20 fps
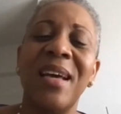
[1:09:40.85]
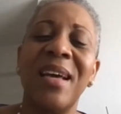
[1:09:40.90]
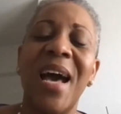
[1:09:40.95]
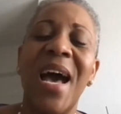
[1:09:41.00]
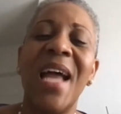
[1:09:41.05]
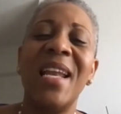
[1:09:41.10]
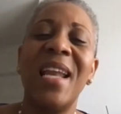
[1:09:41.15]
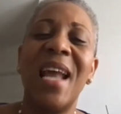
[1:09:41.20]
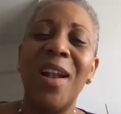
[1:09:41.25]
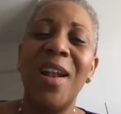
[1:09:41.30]

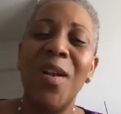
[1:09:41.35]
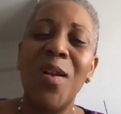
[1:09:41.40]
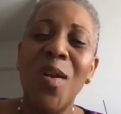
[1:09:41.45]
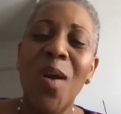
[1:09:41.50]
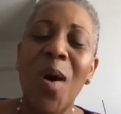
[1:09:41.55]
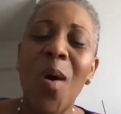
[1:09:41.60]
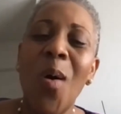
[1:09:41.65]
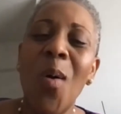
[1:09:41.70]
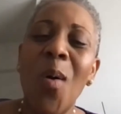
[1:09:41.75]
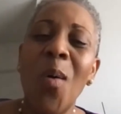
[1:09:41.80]
and
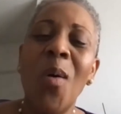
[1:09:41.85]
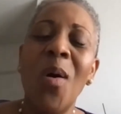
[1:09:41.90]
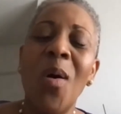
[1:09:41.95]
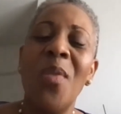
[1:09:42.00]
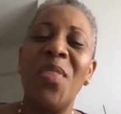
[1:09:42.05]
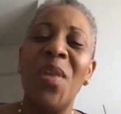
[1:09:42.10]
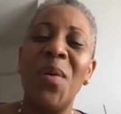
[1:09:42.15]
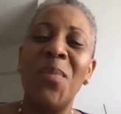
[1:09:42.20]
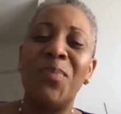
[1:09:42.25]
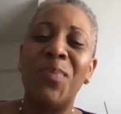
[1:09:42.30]

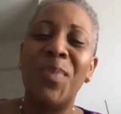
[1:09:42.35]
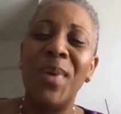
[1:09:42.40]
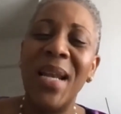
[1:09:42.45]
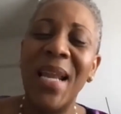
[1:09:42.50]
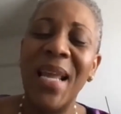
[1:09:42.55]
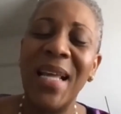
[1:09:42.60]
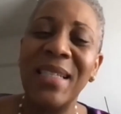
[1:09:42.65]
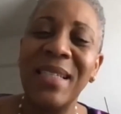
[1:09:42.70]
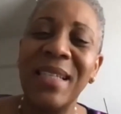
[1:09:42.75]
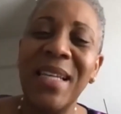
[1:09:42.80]
allow the
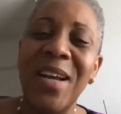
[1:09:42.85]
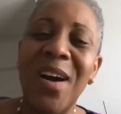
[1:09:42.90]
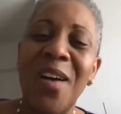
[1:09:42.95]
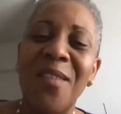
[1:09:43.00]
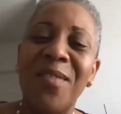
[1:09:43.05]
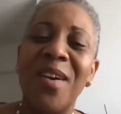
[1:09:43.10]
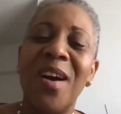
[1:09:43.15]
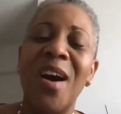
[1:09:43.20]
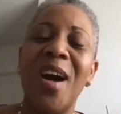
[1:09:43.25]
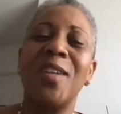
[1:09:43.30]
blessing
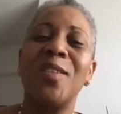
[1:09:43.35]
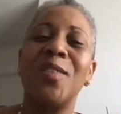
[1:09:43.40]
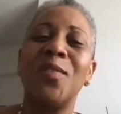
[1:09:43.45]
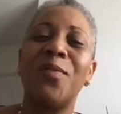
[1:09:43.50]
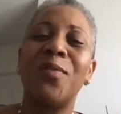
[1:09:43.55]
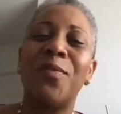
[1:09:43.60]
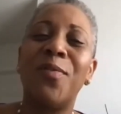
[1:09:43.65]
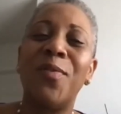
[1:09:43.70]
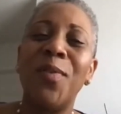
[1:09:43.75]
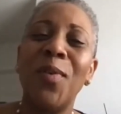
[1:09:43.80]
of God to
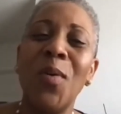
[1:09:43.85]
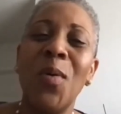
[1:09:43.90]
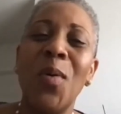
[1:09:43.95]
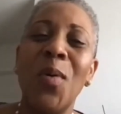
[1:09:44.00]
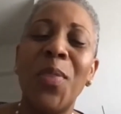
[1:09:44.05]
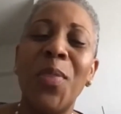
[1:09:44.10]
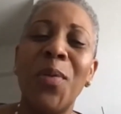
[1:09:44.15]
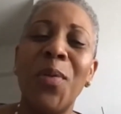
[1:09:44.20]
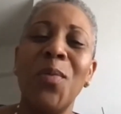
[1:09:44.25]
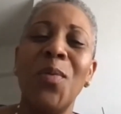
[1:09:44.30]

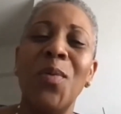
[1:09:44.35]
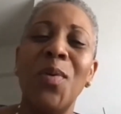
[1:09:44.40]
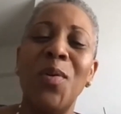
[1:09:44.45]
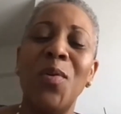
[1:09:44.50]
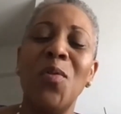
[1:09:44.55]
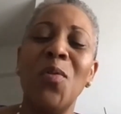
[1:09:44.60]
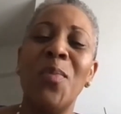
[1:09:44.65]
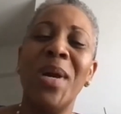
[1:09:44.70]
flow through you,